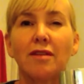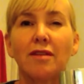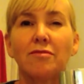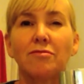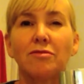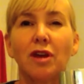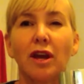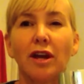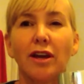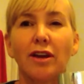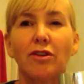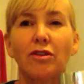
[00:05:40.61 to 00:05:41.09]

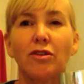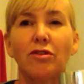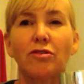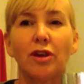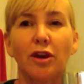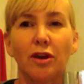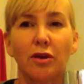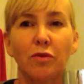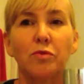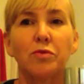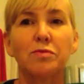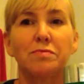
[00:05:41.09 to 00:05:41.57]
like
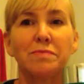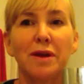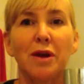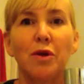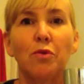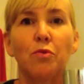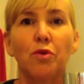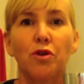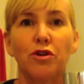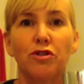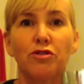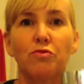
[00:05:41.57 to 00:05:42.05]
it would be
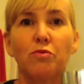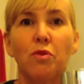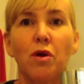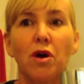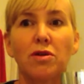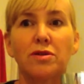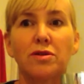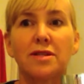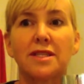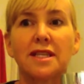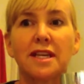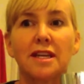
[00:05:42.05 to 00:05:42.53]
a
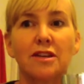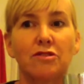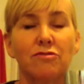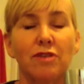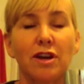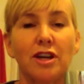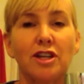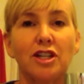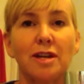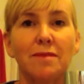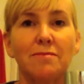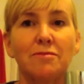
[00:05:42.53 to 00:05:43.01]
worthwhile skin
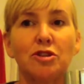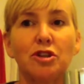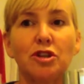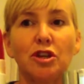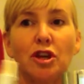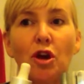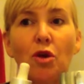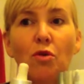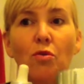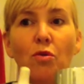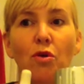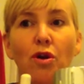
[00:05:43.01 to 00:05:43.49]
regime to
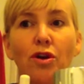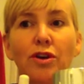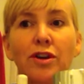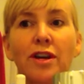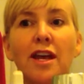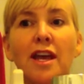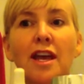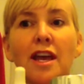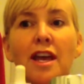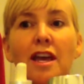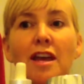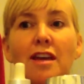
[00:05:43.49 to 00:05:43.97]
go on
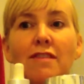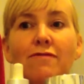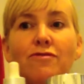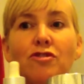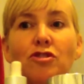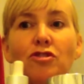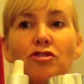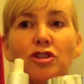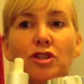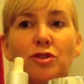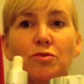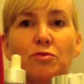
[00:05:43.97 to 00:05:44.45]
if
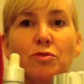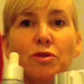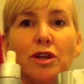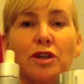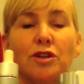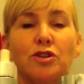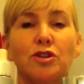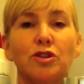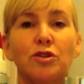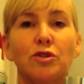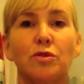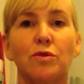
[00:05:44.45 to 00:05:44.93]
you're just
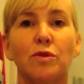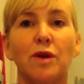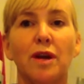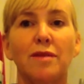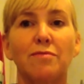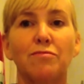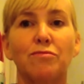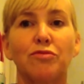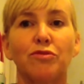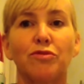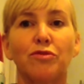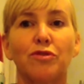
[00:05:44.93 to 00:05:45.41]
wanting to
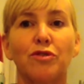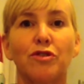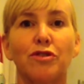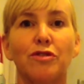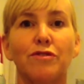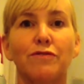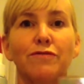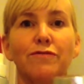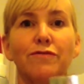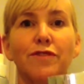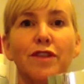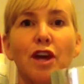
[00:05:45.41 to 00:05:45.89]

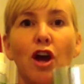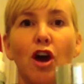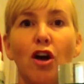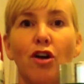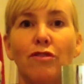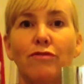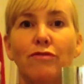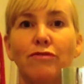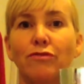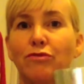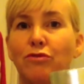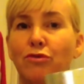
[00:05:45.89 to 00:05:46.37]
improve the
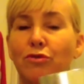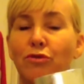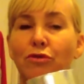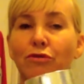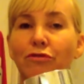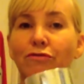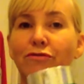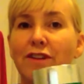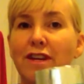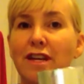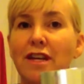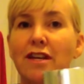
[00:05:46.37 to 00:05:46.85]
overall
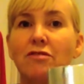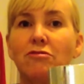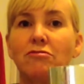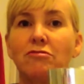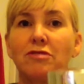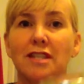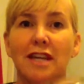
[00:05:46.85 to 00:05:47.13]
feel,